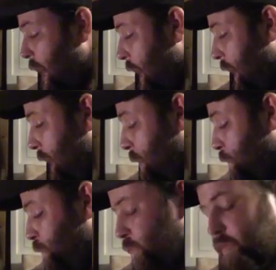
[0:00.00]

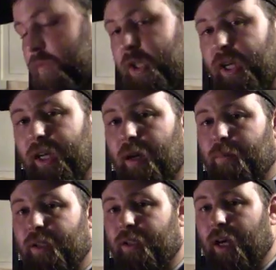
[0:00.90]
Took it
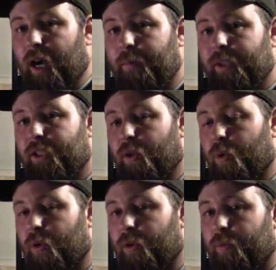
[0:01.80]
up to the hobby
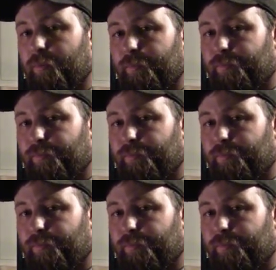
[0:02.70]
store.